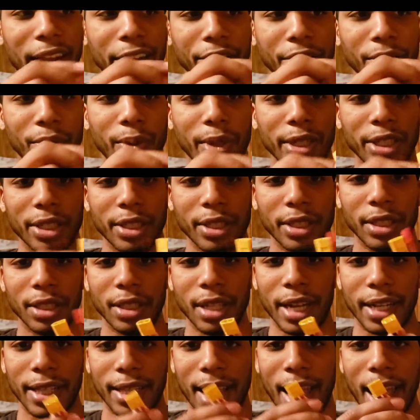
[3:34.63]
connector, which is
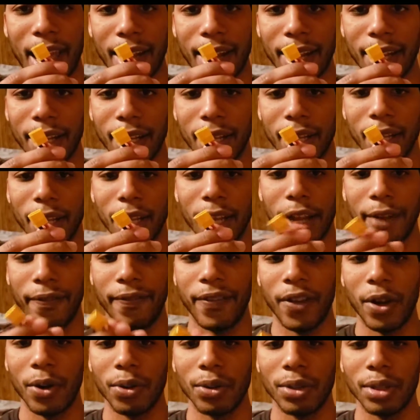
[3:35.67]
like that. It
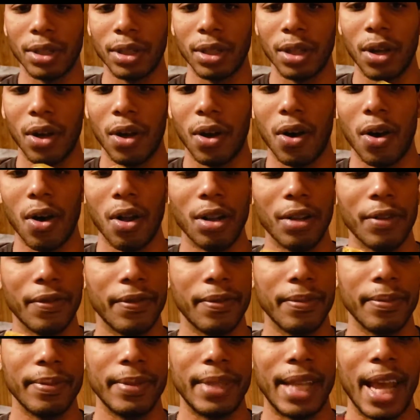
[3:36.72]
funnels all
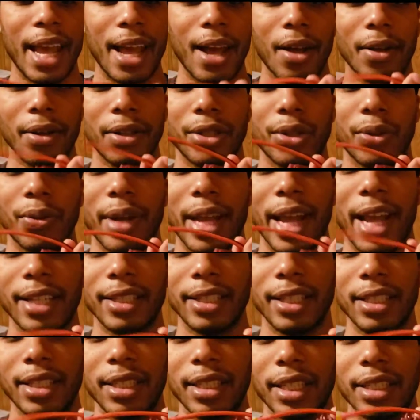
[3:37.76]
of them down to an
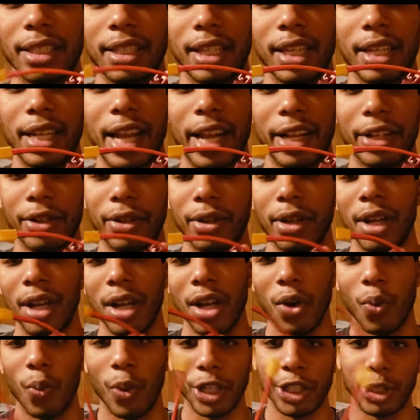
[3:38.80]
XT60 connector,
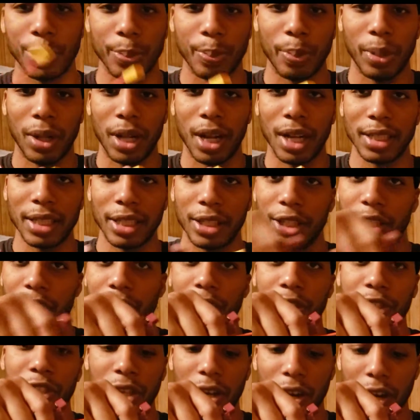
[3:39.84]
which plugs into
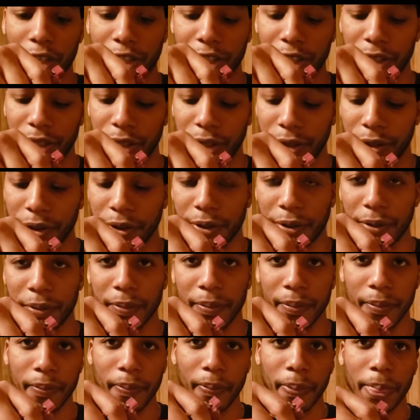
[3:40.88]
your charger
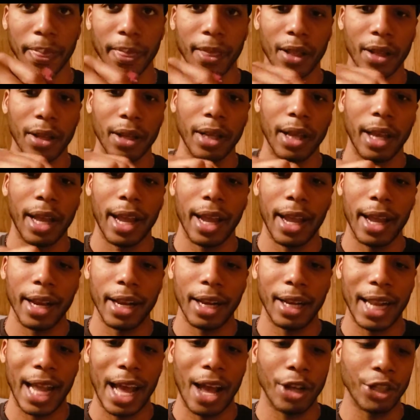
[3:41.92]

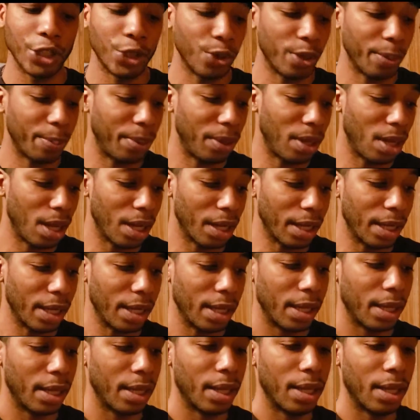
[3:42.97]
and allows you to plug